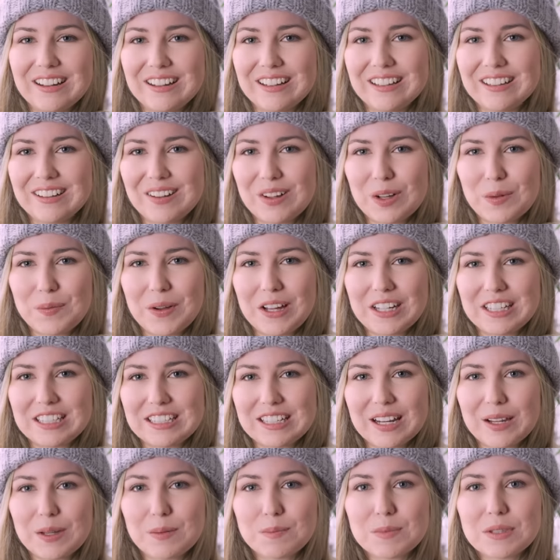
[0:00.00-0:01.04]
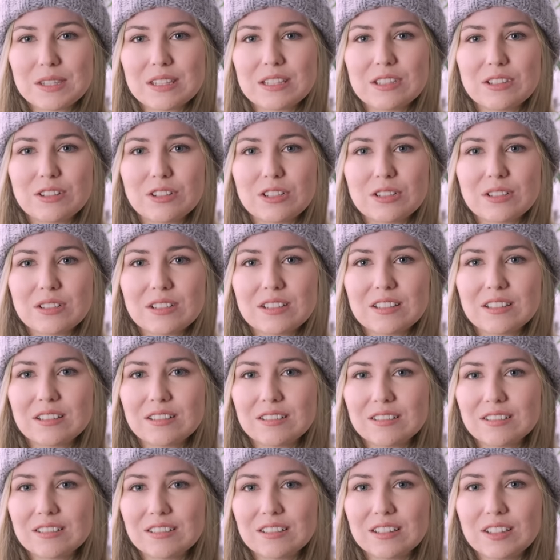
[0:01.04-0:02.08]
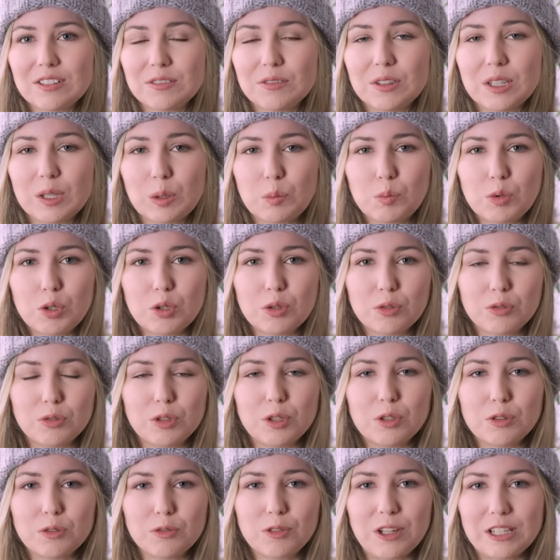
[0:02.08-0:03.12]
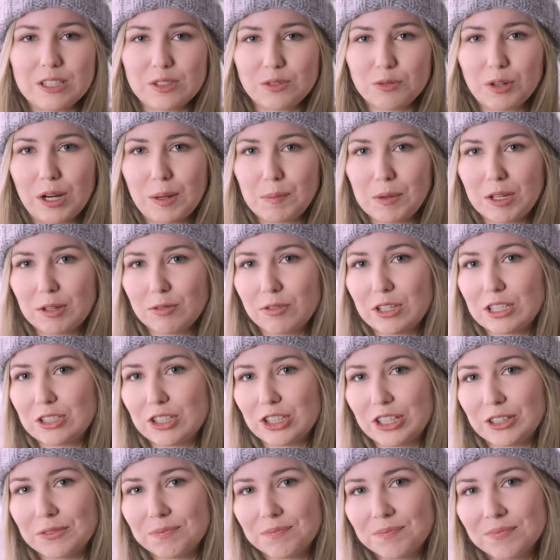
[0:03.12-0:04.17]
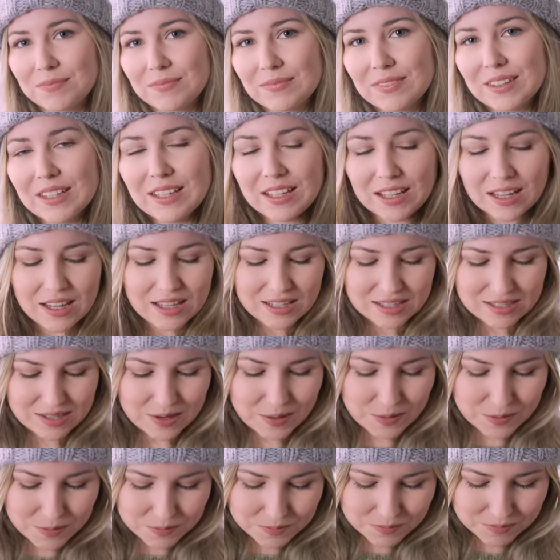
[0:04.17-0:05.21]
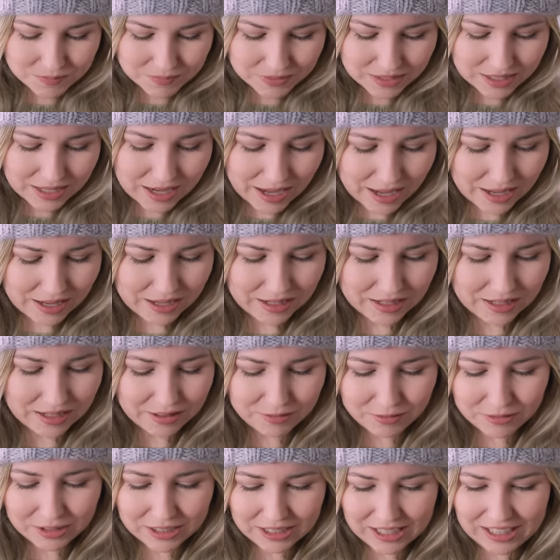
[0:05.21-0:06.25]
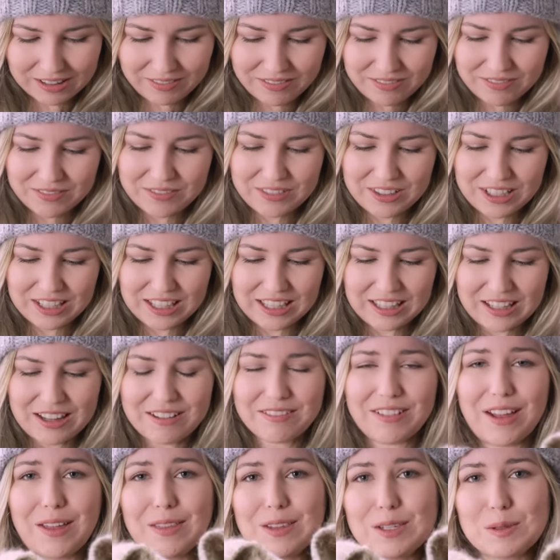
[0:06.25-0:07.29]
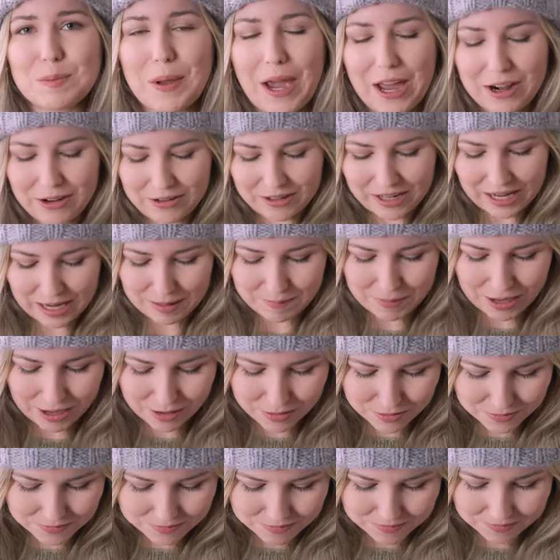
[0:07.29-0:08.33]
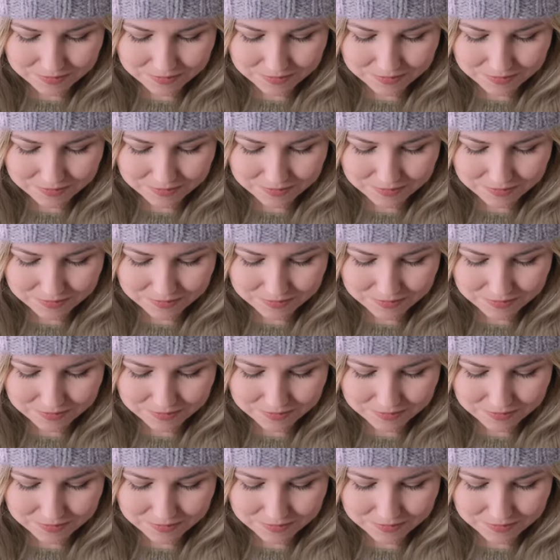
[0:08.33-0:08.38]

on all body types. It's just a really beautiful face framing feature. So yeah, I really, really love how this pattern came out,